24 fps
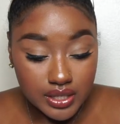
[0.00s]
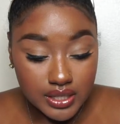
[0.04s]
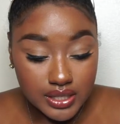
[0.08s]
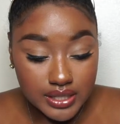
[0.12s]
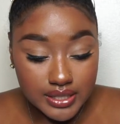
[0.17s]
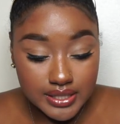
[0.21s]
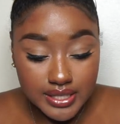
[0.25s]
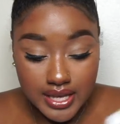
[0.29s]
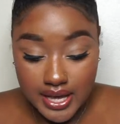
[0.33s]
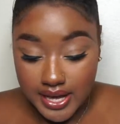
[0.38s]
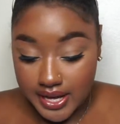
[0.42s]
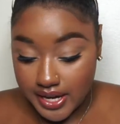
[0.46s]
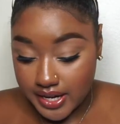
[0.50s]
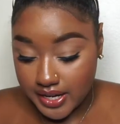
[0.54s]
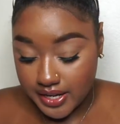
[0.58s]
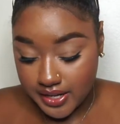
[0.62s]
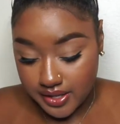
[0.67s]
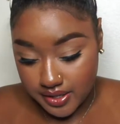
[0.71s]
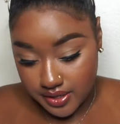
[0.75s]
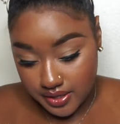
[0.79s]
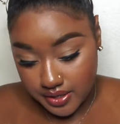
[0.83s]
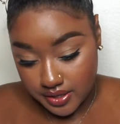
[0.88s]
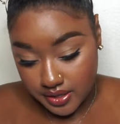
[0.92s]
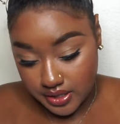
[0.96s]

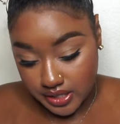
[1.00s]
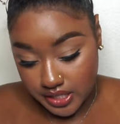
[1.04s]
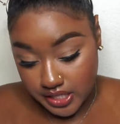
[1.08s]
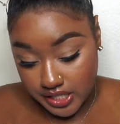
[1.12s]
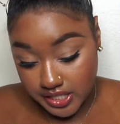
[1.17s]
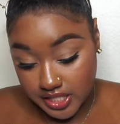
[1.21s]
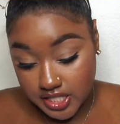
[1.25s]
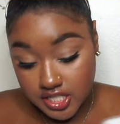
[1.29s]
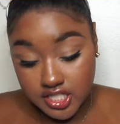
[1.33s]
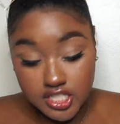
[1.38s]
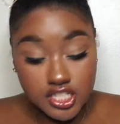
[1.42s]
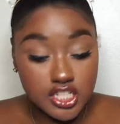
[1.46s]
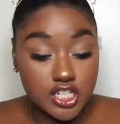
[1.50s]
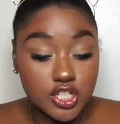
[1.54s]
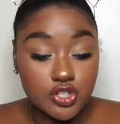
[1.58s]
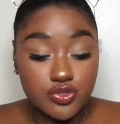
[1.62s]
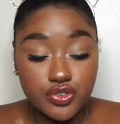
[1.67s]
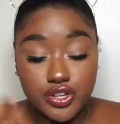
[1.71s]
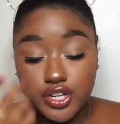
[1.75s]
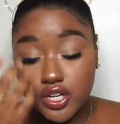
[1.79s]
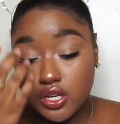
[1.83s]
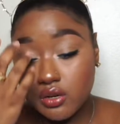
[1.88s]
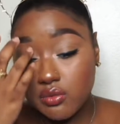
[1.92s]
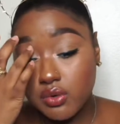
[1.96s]
yeah, it's tea
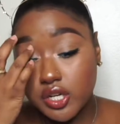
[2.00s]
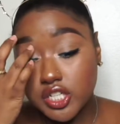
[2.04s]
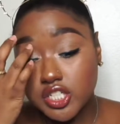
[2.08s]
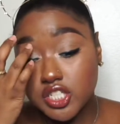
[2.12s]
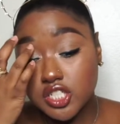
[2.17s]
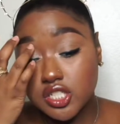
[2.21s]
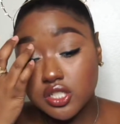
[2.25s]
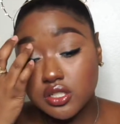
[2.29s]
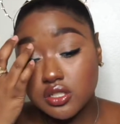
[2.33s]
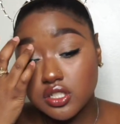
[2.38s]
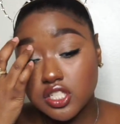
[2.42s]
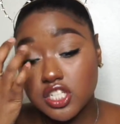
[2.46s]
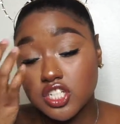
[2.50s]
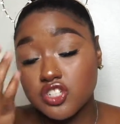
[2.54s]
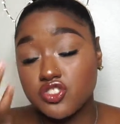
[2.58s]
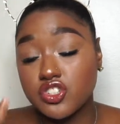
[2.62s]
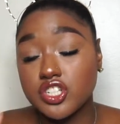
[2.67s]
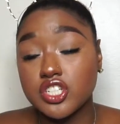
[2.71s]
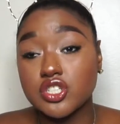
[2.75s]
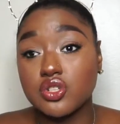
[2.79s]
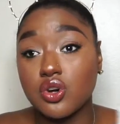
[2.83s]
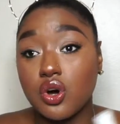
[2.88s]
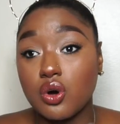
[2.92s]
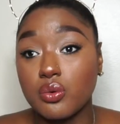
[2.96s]
tree, which tea
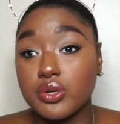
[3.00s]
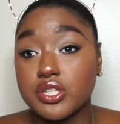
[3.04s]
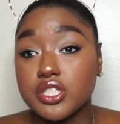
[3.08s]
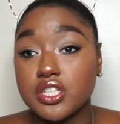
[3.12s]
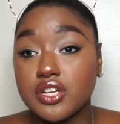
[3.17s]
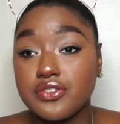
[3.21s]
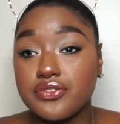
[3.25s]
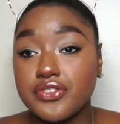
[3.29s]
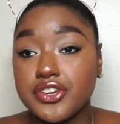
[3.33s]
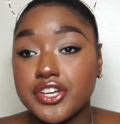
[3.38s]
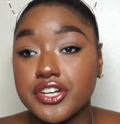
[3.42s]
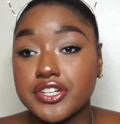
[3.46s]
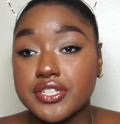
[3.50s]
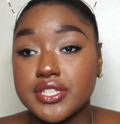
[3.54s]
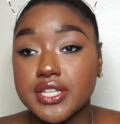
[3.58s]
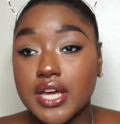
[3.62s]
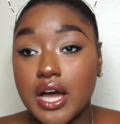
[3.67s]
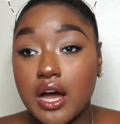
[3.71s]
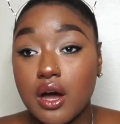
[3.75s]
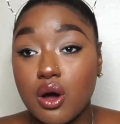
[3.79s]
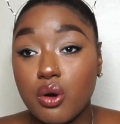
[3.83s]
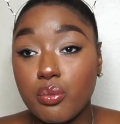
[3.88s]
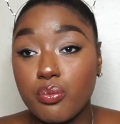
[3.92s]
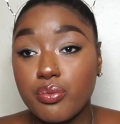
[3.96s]
tree is always good for your
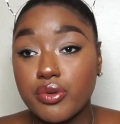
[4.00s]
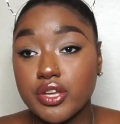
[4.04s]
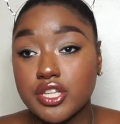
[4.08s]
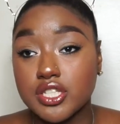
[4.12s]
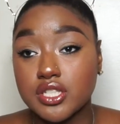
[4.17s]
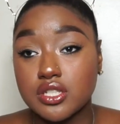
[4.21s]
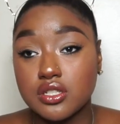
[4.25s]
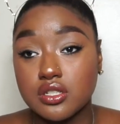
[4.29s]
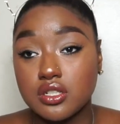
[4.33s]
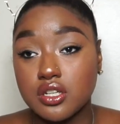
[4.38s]
scalp. It's